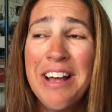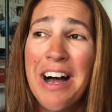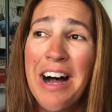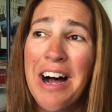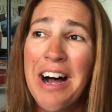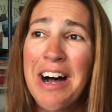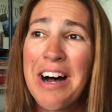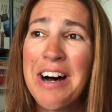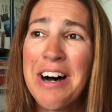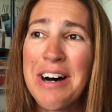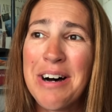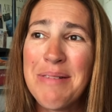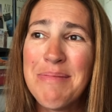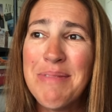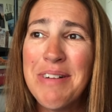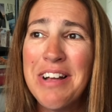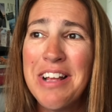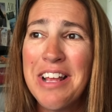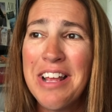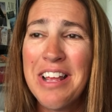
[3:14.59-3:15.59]

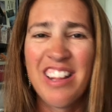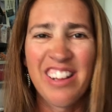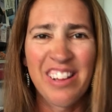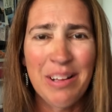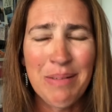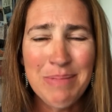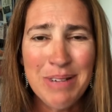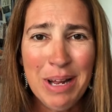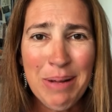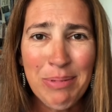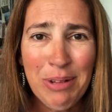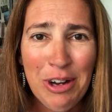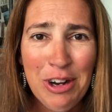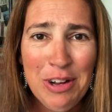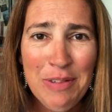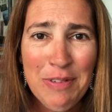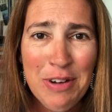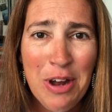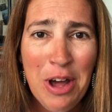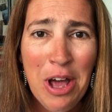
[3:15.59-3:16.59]
Sometimes I don't
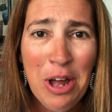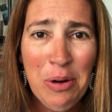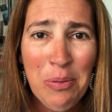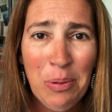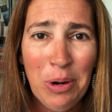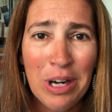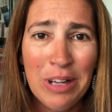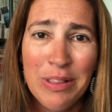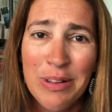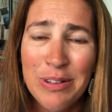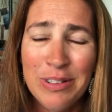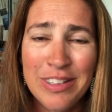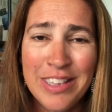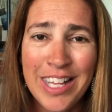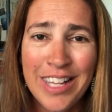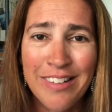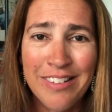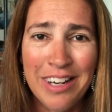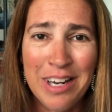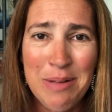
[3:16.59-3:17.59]
even know how to work those
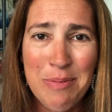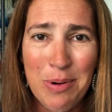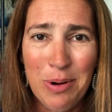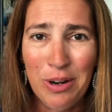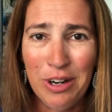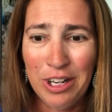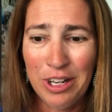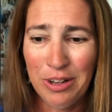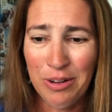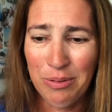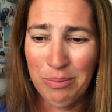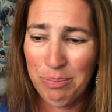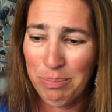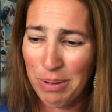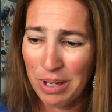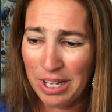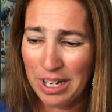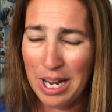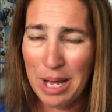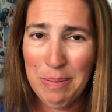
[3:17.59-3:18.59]
things anymore. You
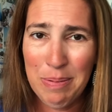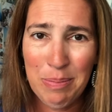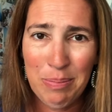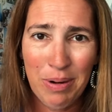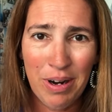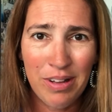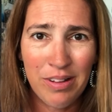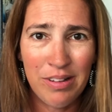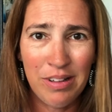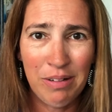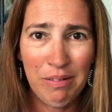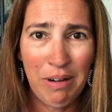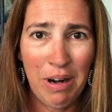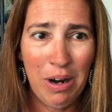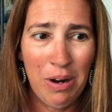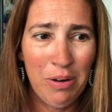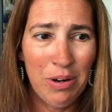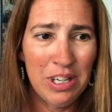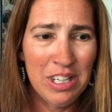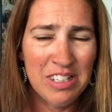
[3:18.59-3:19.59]
pick it up and press
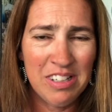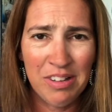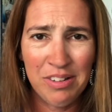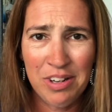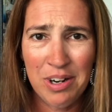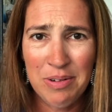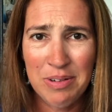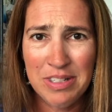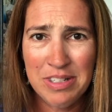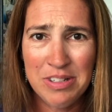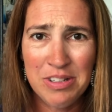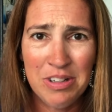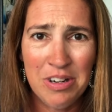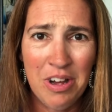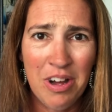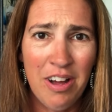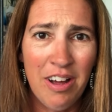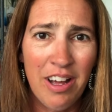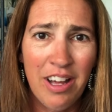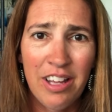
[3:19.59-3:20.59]
0 and it doesn't always turn
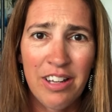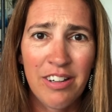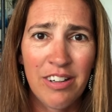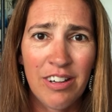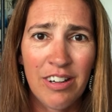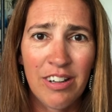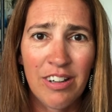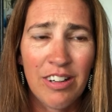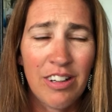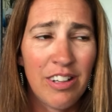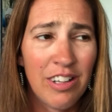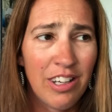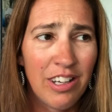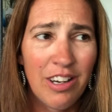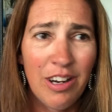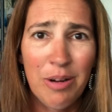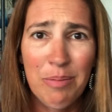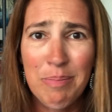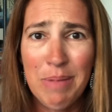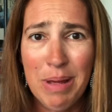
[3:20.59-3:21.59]
on, or, you
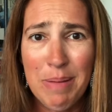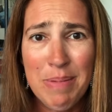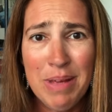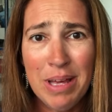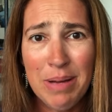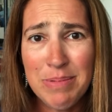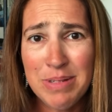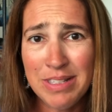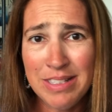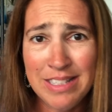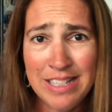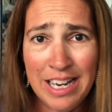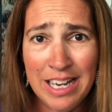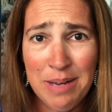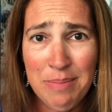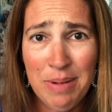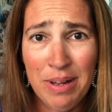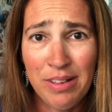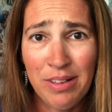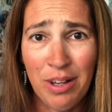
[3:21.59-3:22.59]
know, maybe I'm just
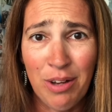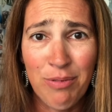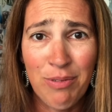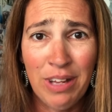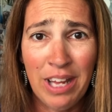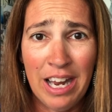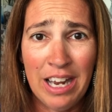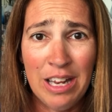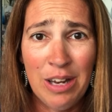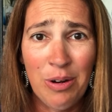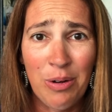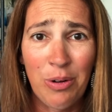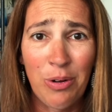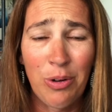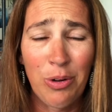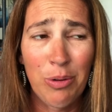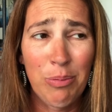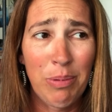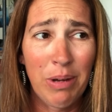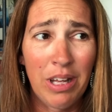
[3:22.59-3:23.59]
dating myself and getting
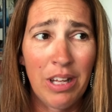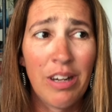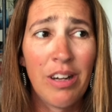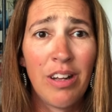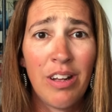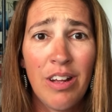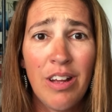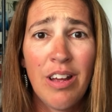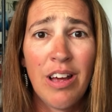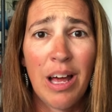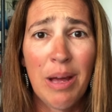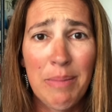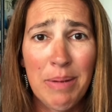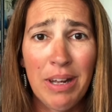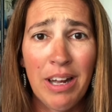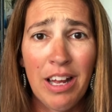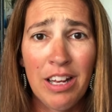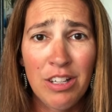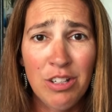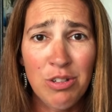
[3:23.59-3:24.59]
old, but I
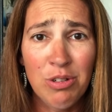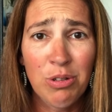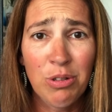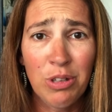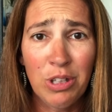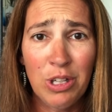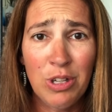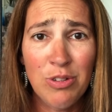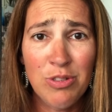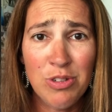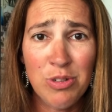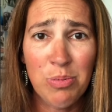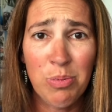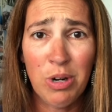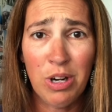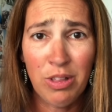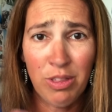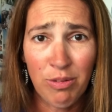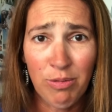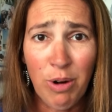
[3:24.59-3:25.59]
mean, I truly used to
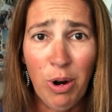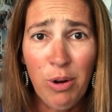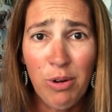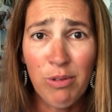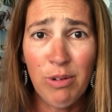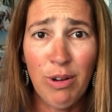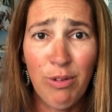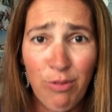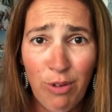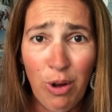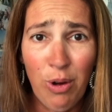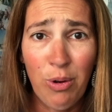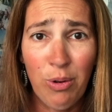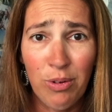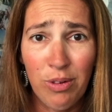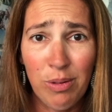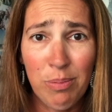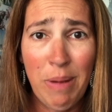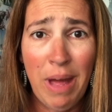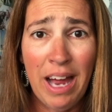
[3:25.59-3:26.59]
work the rotary
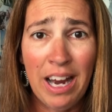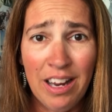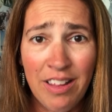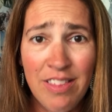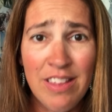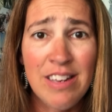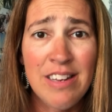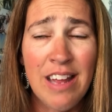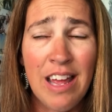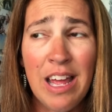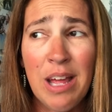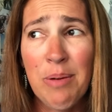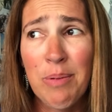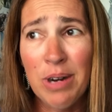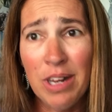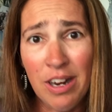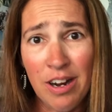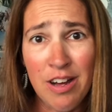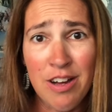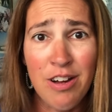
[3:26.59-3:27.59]
phones back in the day
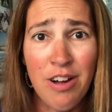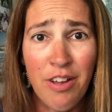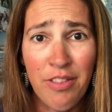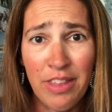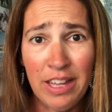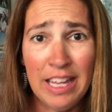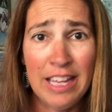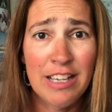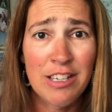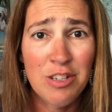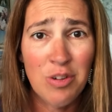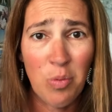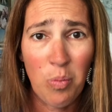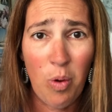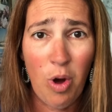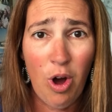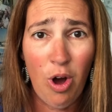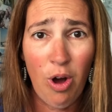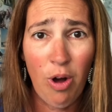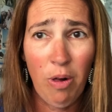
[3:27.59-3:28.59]
when it hung on the kitchen
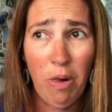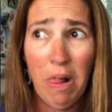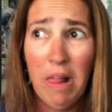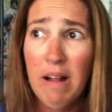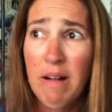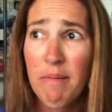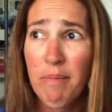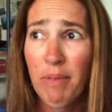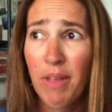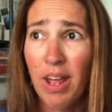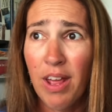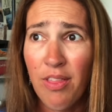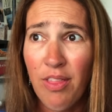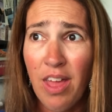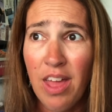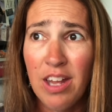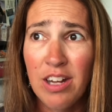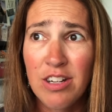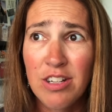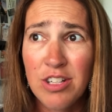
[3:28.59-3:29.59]
wall, and
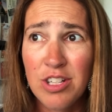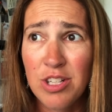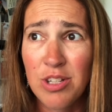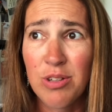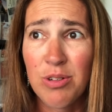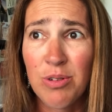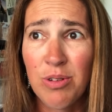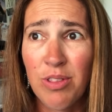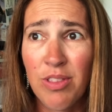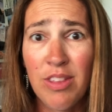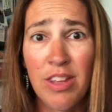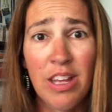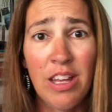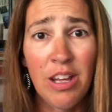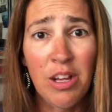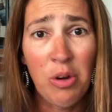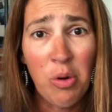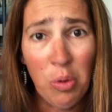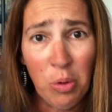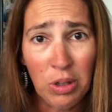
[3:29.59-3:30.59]
then to
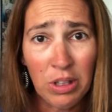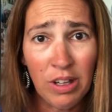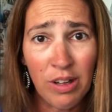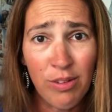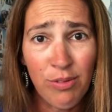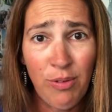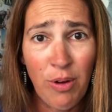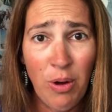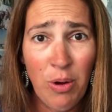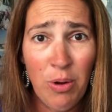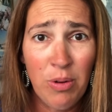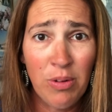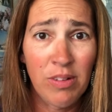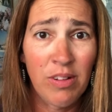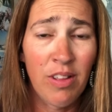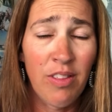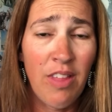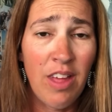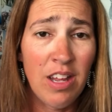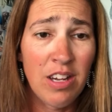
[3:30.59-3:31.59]
the cordless phones,
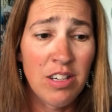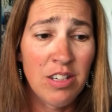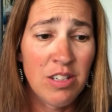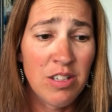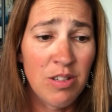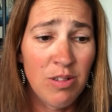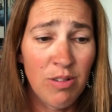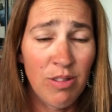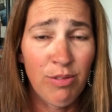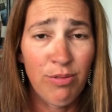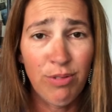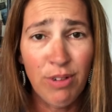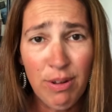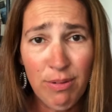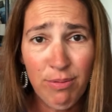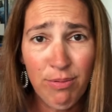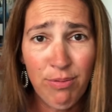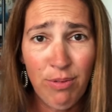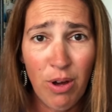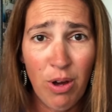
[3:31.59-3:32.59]
and then to the
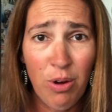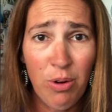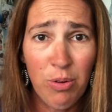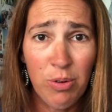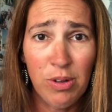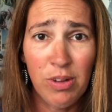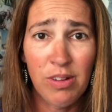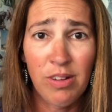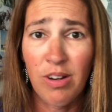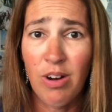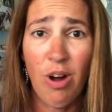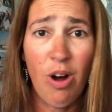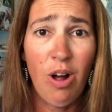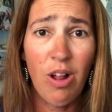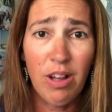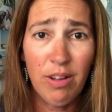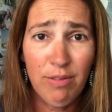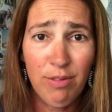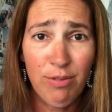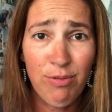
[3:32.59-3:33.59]
flip phones and
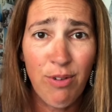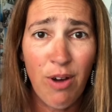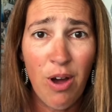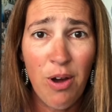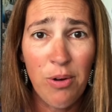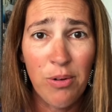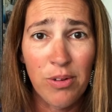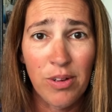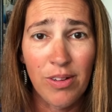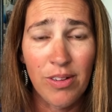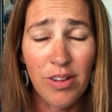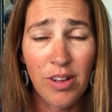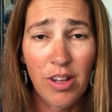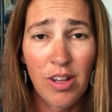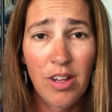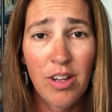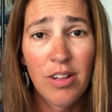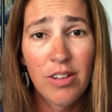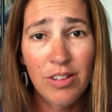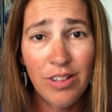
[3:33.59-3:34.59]
all of the phones.
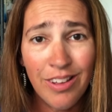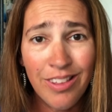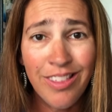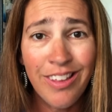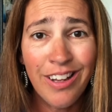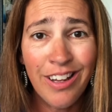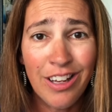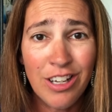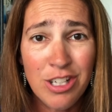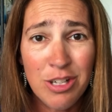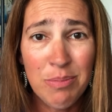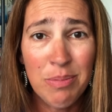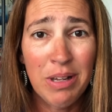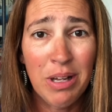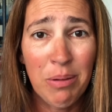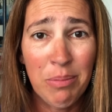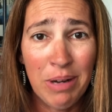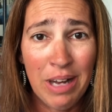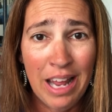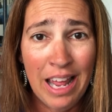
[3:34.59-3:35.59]
So you think I should be
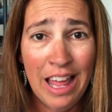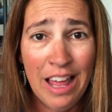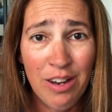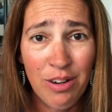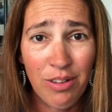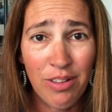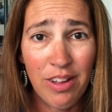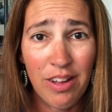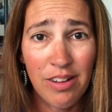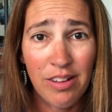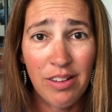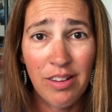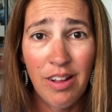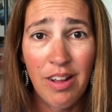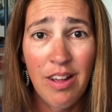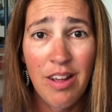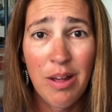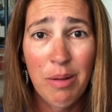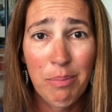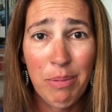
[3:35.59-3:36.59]
able to handle this,
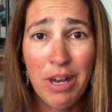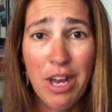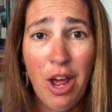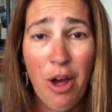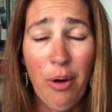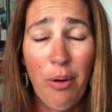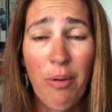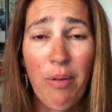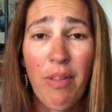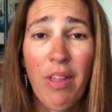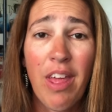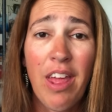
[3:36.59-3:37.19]
but no.